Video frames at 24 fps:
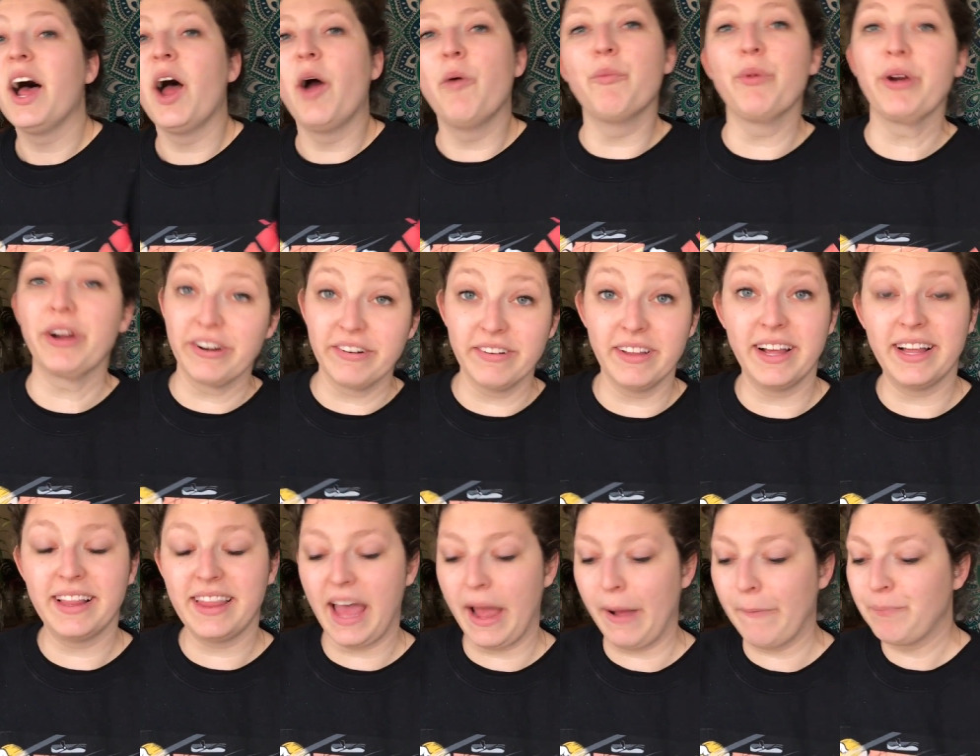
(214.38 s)
I'm weird
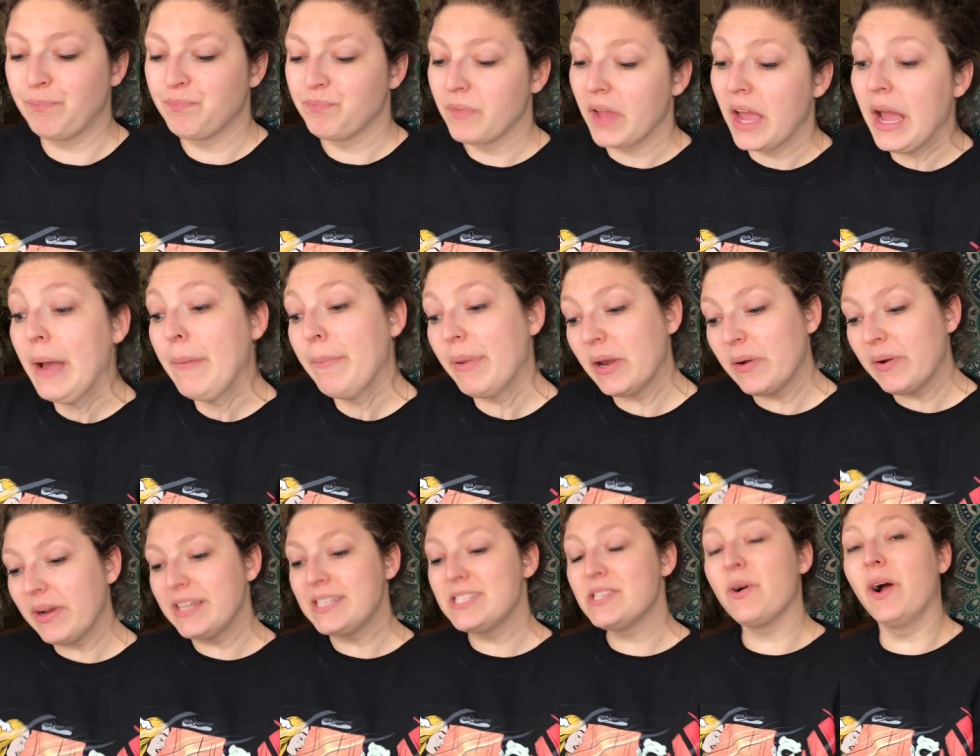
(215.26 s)
like that. But
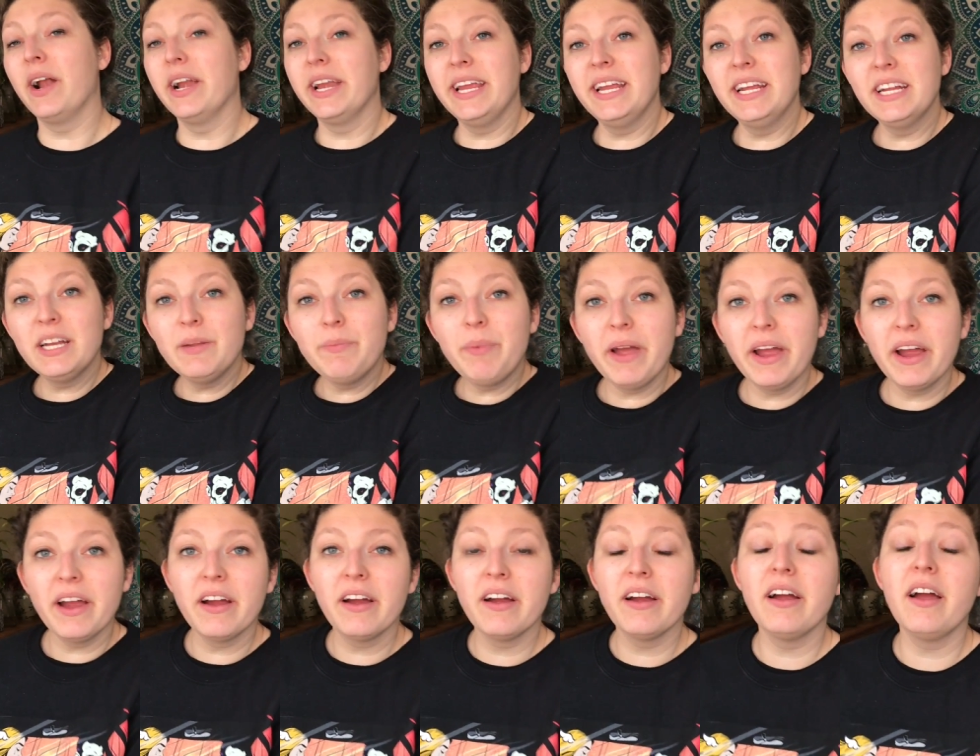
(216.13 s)
anyway, so I needed a
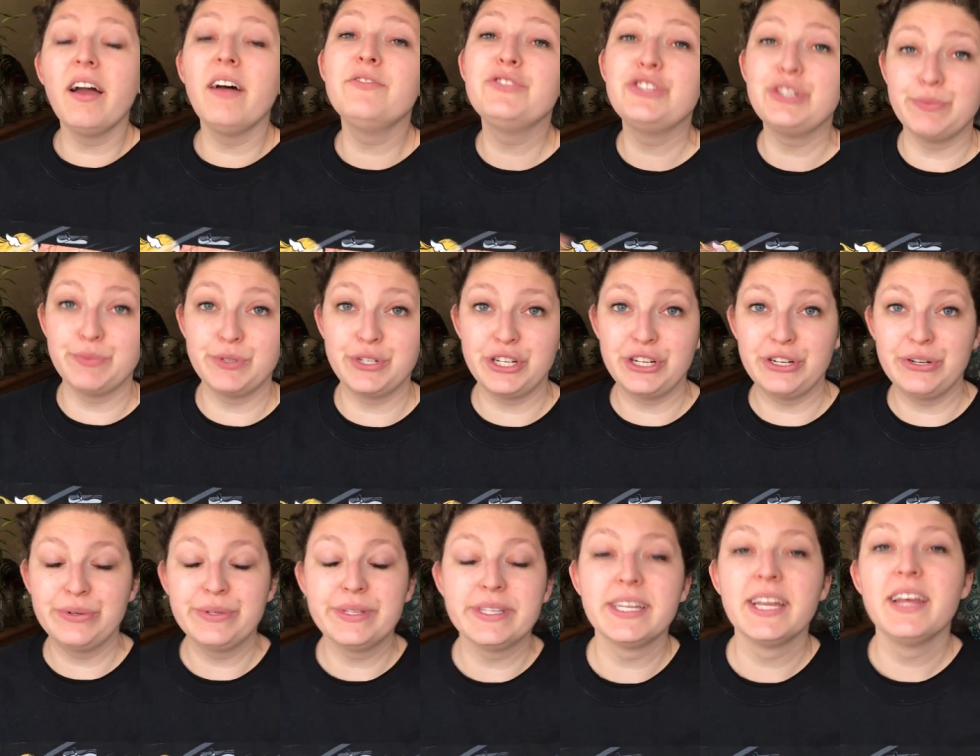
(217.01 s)
pair of gym
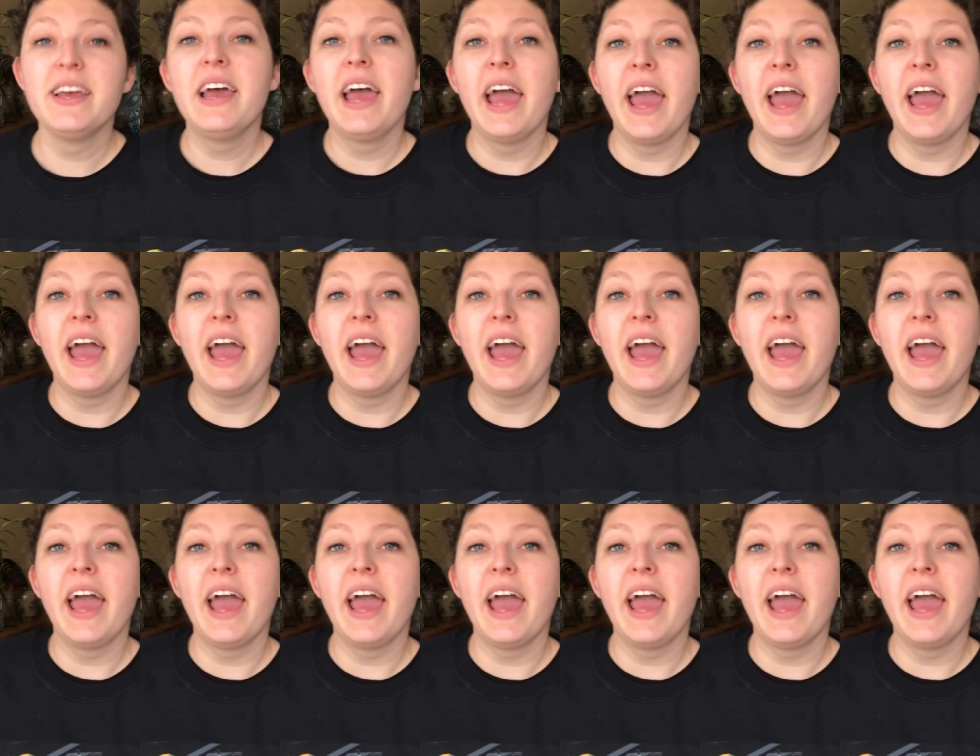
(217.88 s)
shoes,